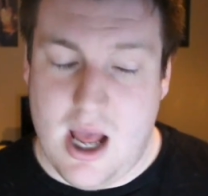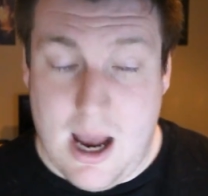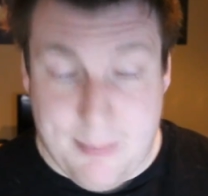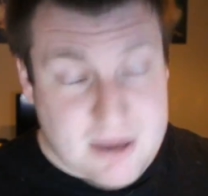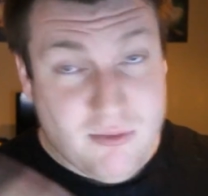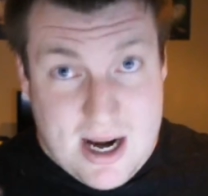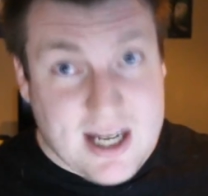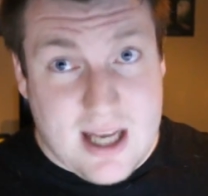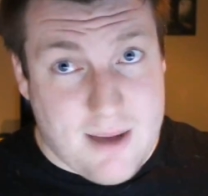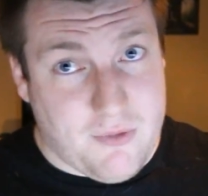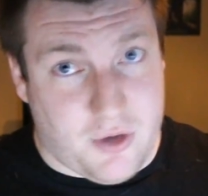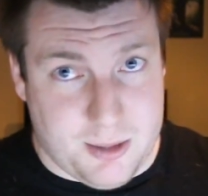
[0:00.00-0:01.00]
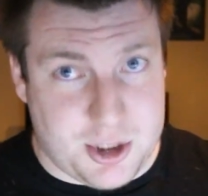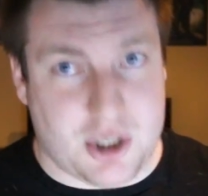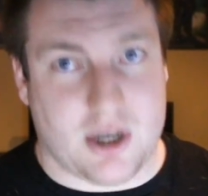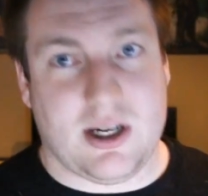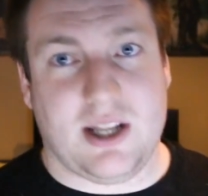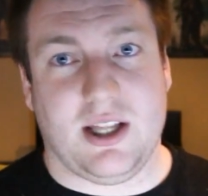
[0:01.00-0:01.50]
but rated M for
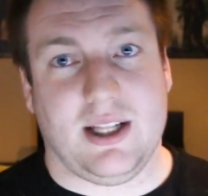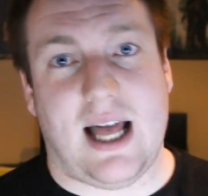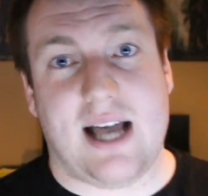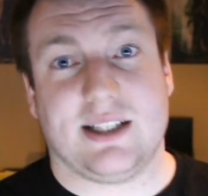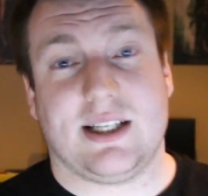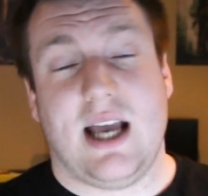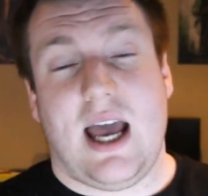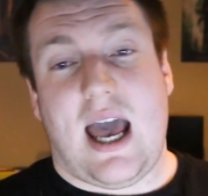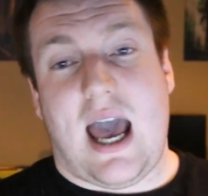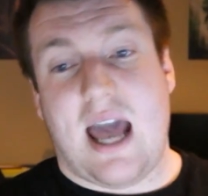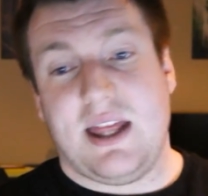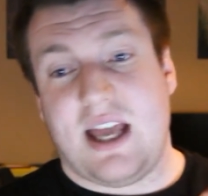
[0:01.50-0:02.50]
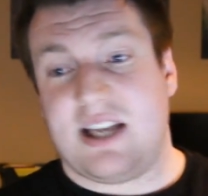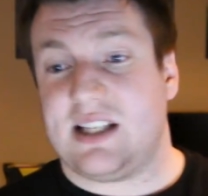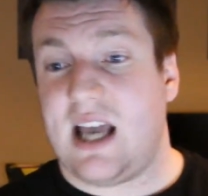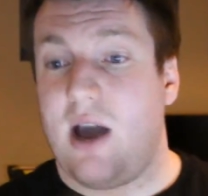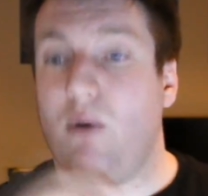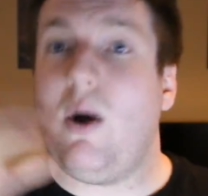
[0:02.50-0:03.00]
mature nonetheless, and they
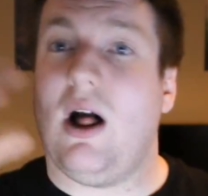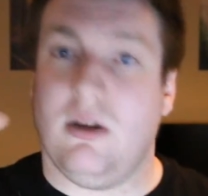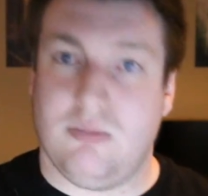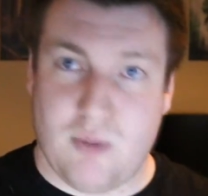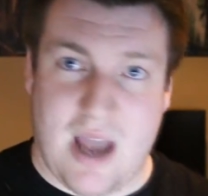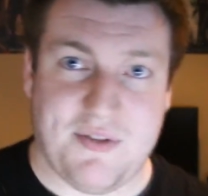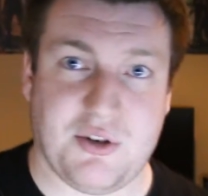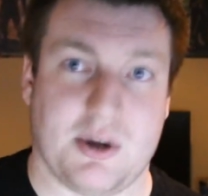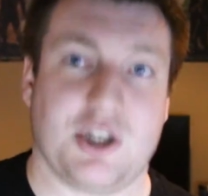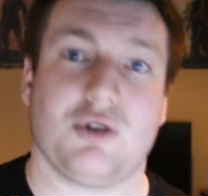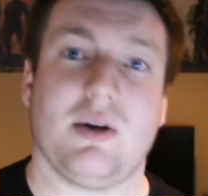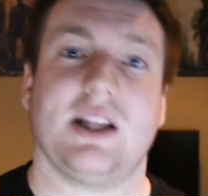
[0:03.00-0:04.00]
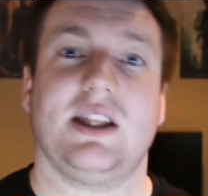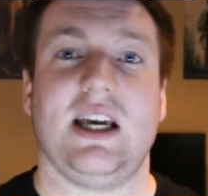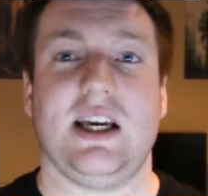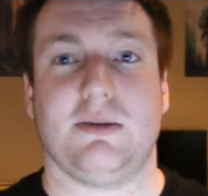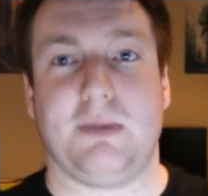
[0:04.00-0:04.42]
say, well, we have to restrict these,